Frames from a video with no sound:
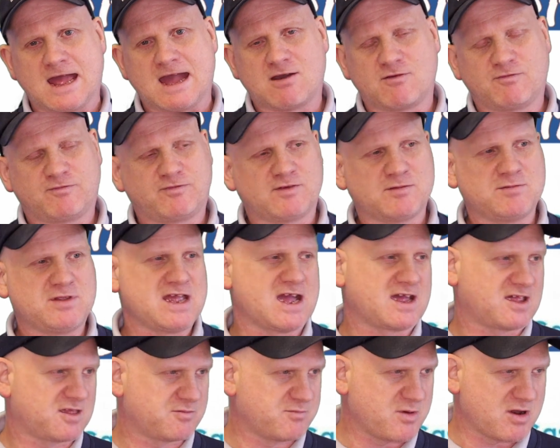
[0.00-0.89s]
Now,
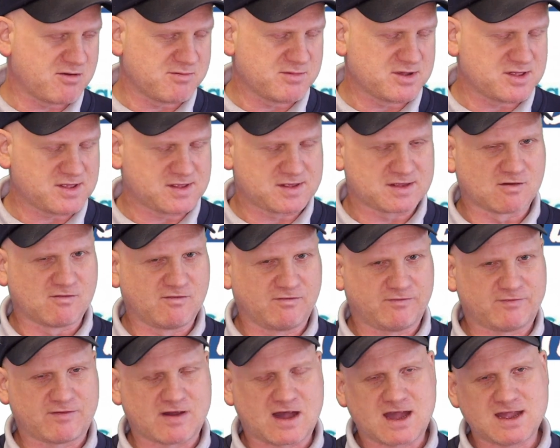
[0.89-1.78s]
from the experiment
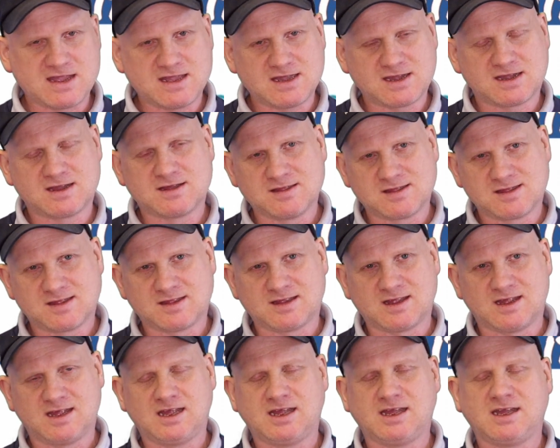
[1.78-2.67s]
so far, you can
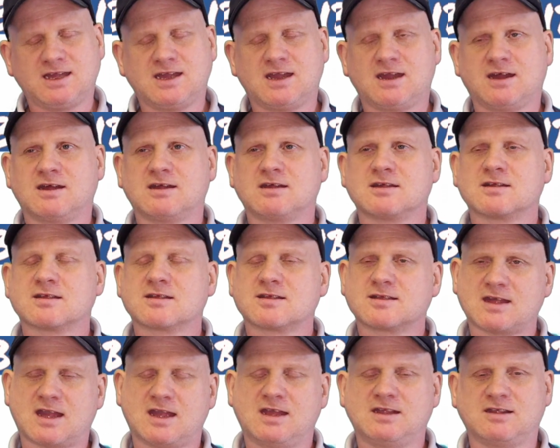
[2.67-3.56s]
see
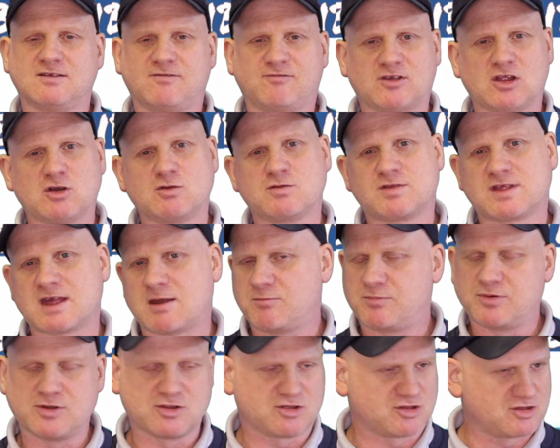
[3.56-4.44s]
setting the flow
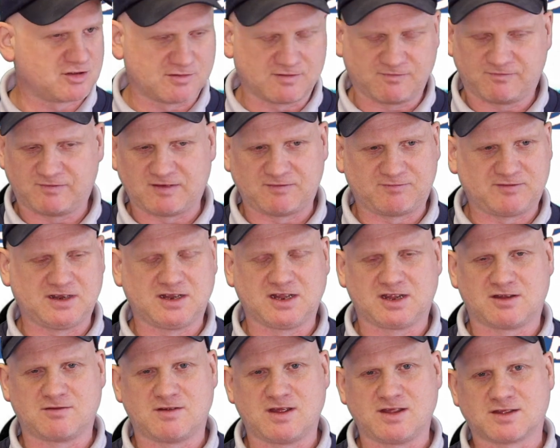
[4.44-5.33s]
temperature at
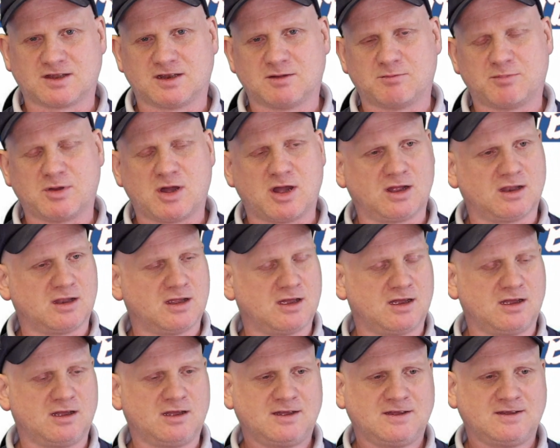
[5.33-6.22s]
50 degrees on the
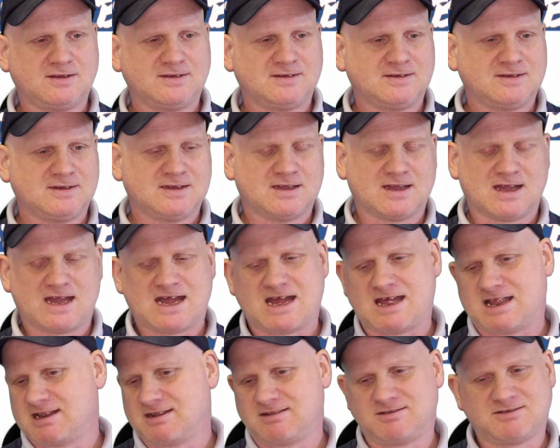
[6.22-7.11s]
boiler
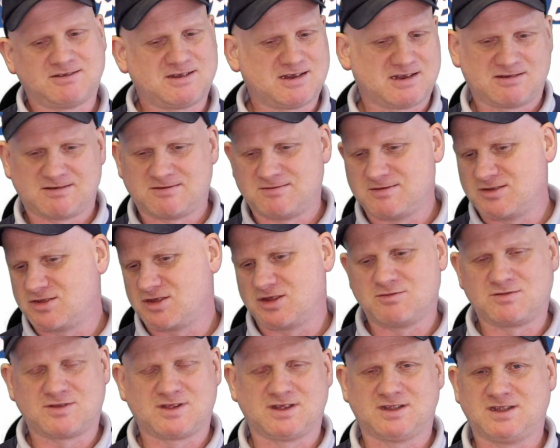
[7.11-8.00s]
and
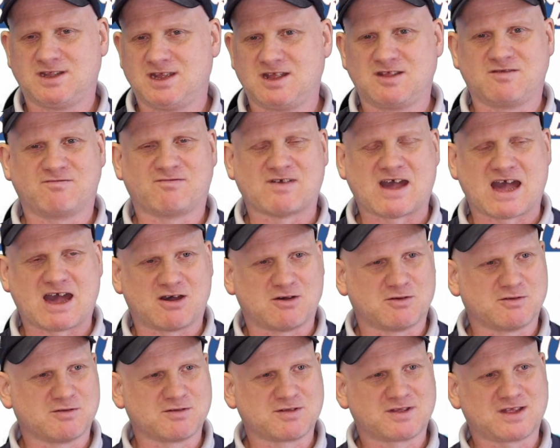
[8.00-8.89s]
reducing these
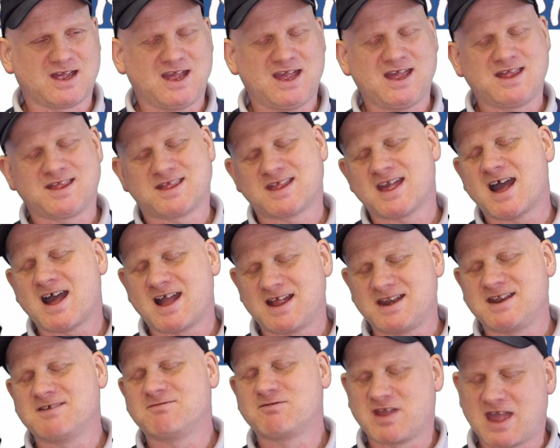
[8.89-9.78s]
valves, it's
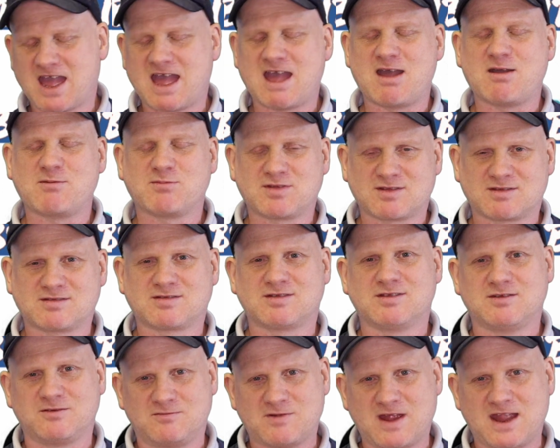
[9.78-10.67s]
kind of
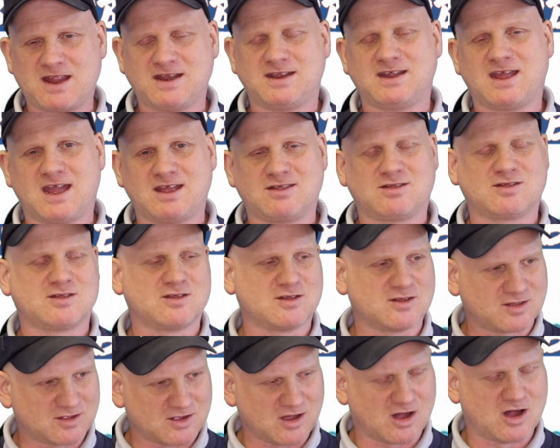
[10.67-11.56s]
kept the
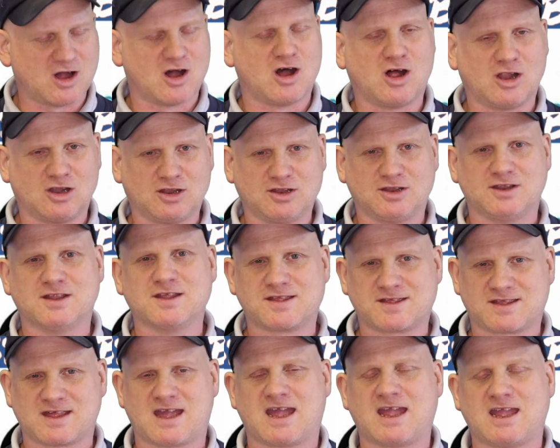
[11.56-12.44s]
radiators all
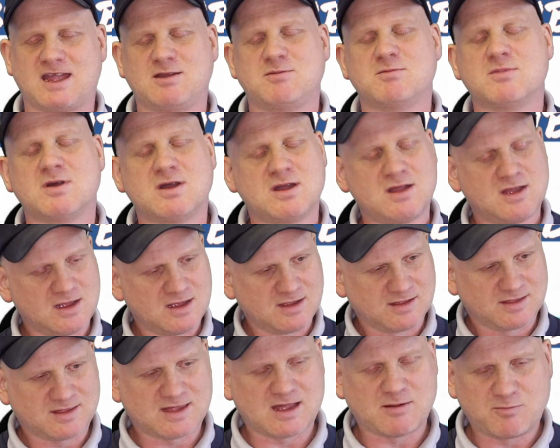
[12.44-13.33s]
at the same
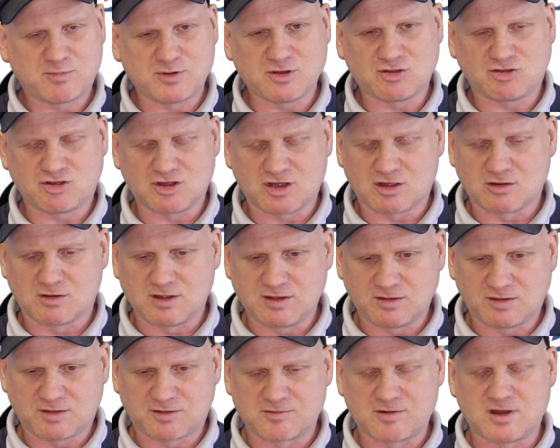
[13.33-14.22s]
temperature
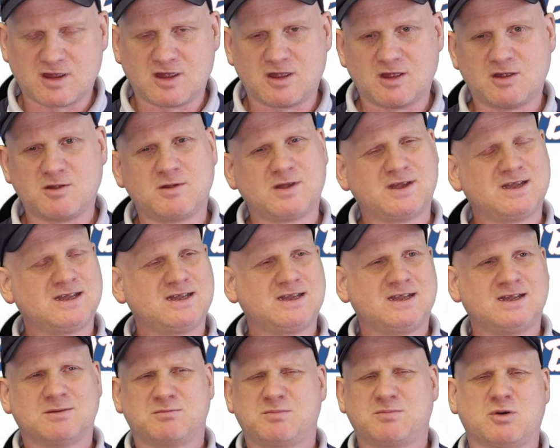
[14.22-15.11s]
going through,
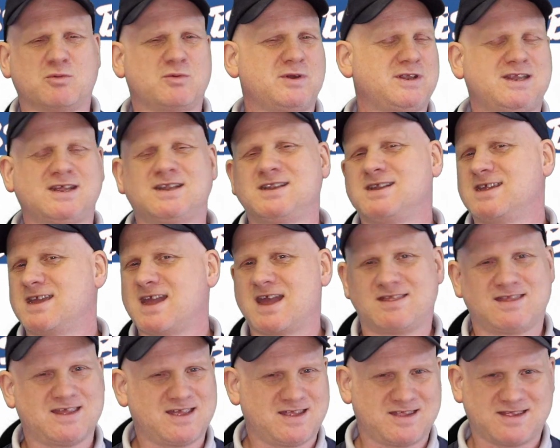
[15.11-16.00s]
but we didn't
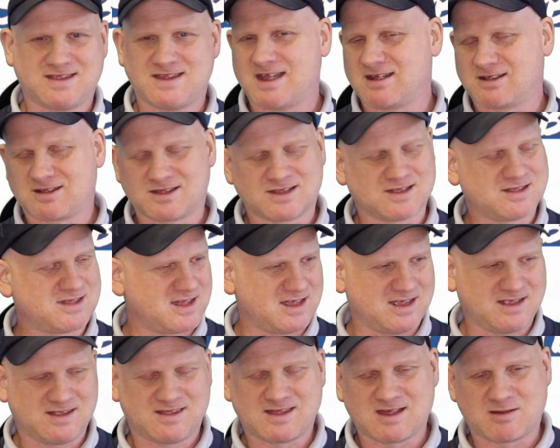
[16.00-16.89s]
get this delta
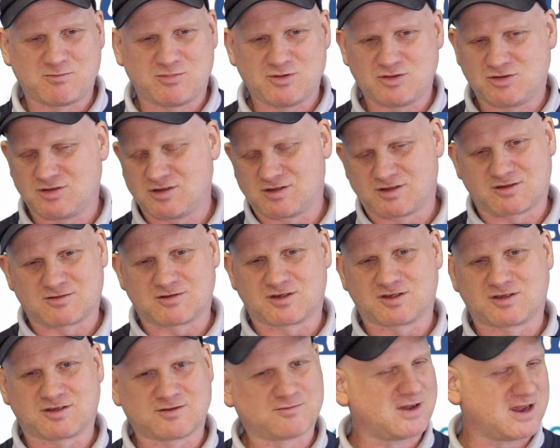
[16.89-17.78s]
T temperatures
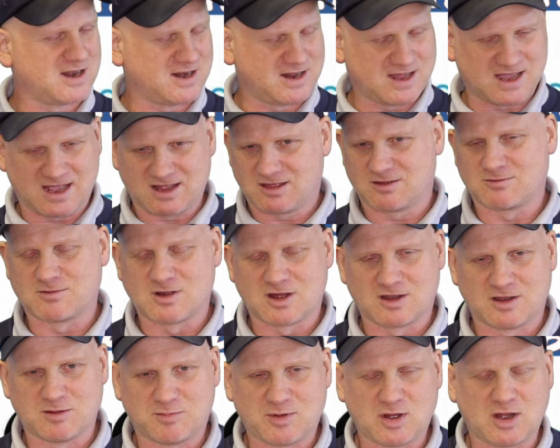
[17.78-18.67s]
across the
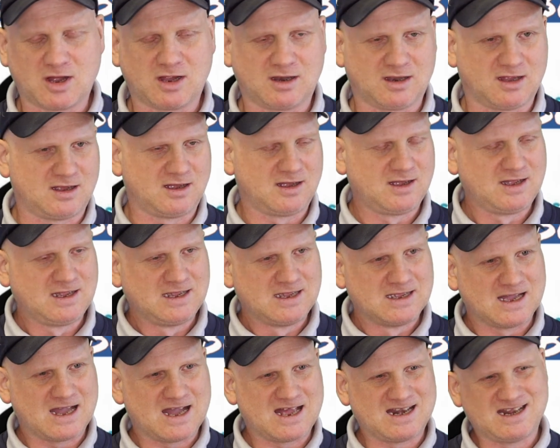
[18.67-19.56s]
radiator or the boiler,
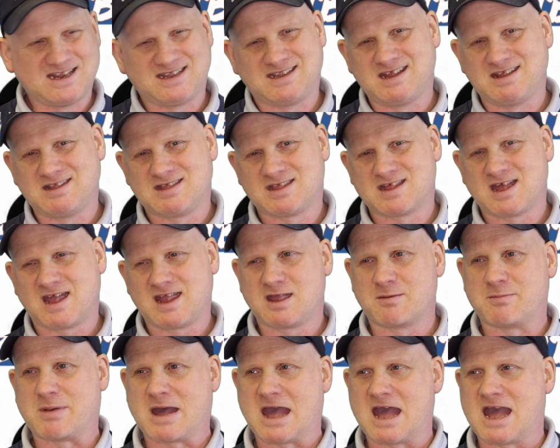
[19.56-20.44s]
and it did
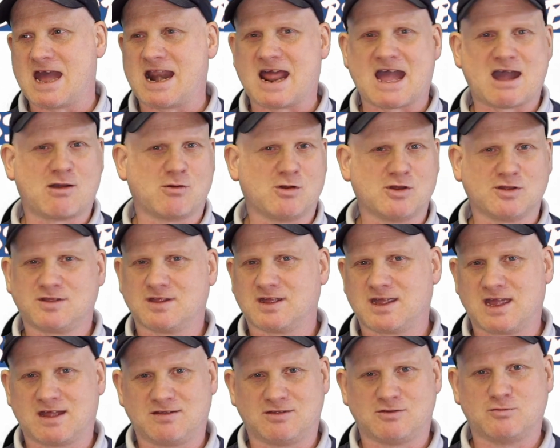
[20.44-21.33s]
take about an
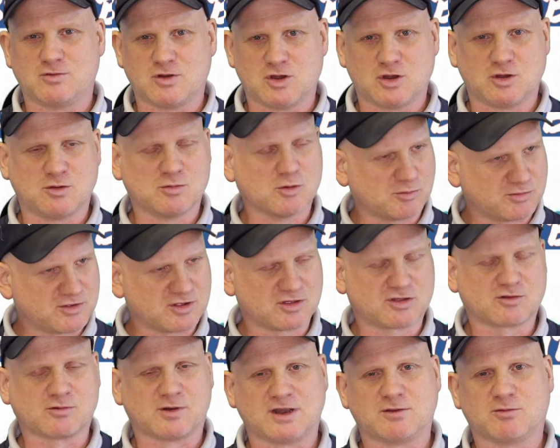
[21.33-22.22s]
hour to get the room
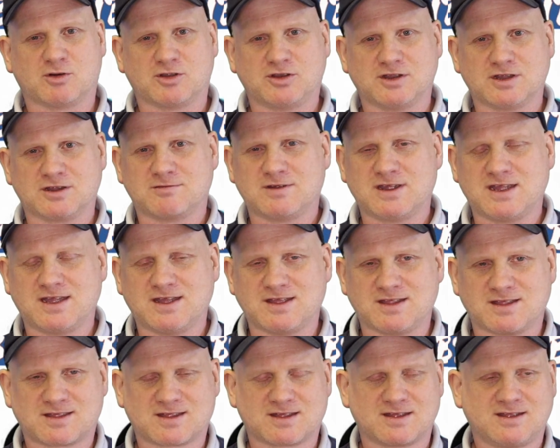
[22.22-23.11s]
up to 21
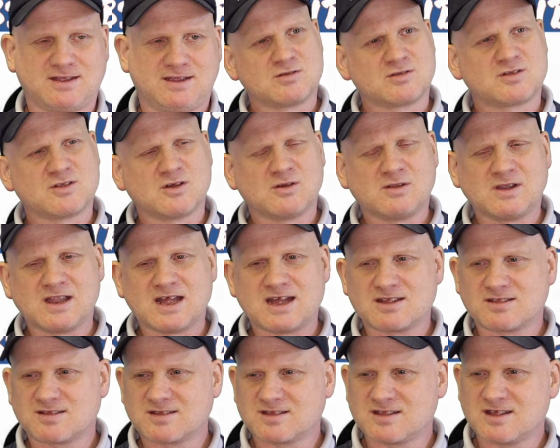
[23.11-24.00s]
degrees. So
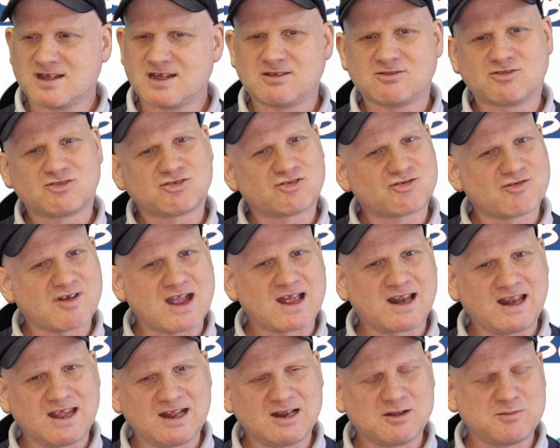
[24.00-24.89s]
let's
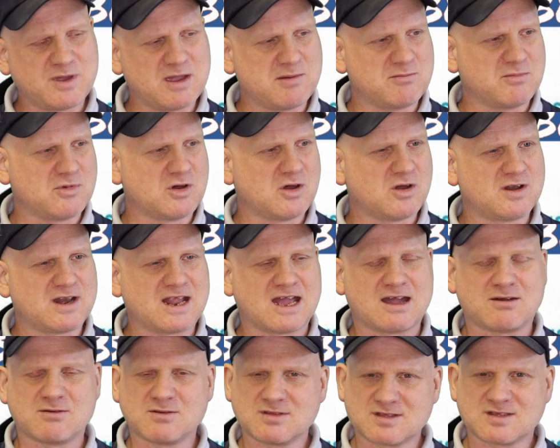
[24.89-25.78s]
try a little bit
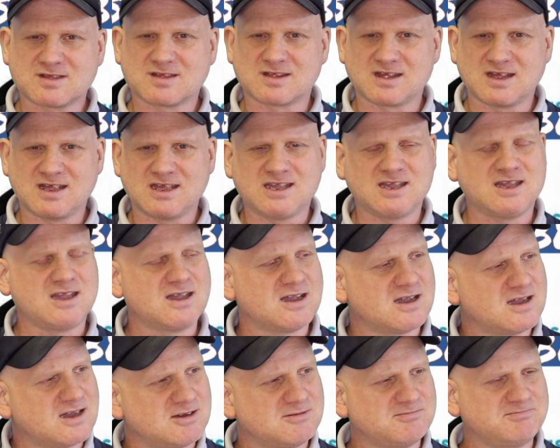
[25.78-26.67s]
more now and
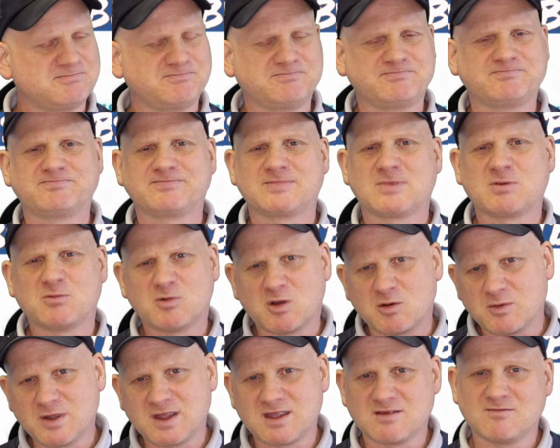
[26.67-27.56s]
see
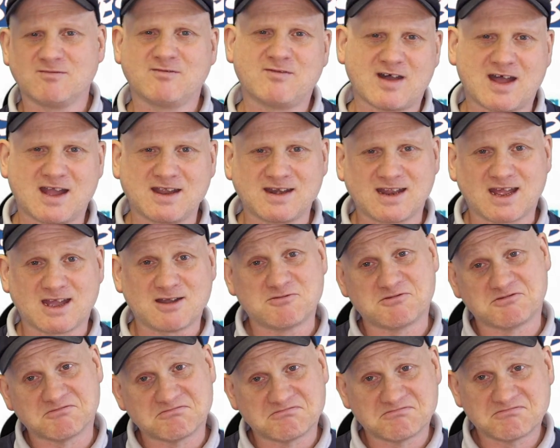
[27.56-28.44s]
what we can find
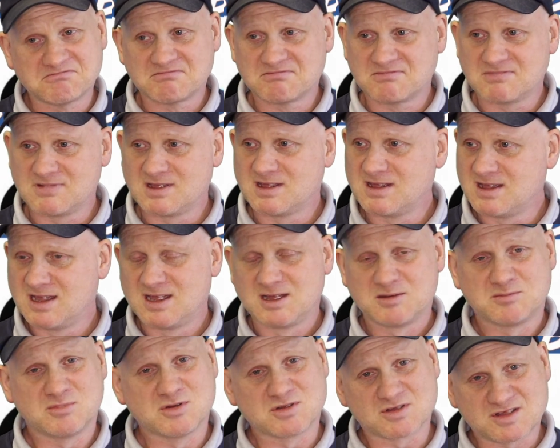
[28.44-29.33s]
out.
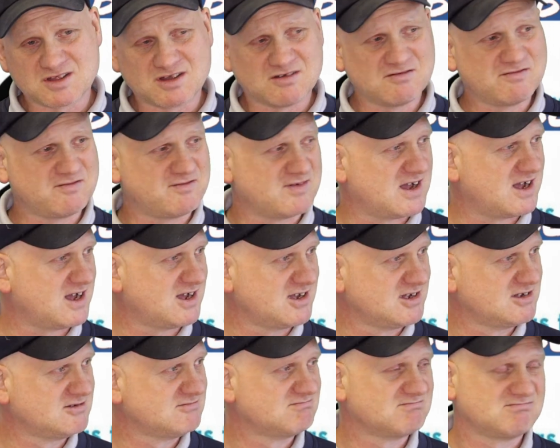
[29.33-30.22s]
But so
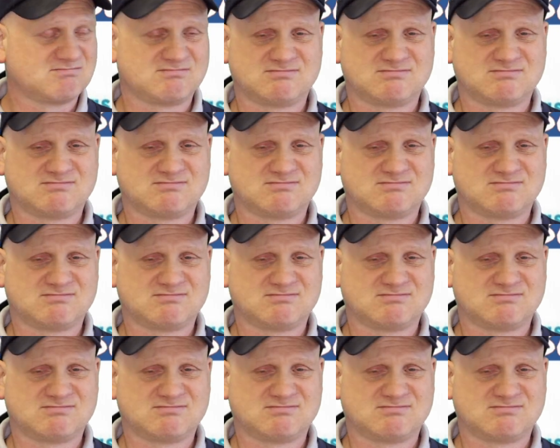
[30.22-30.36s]
far,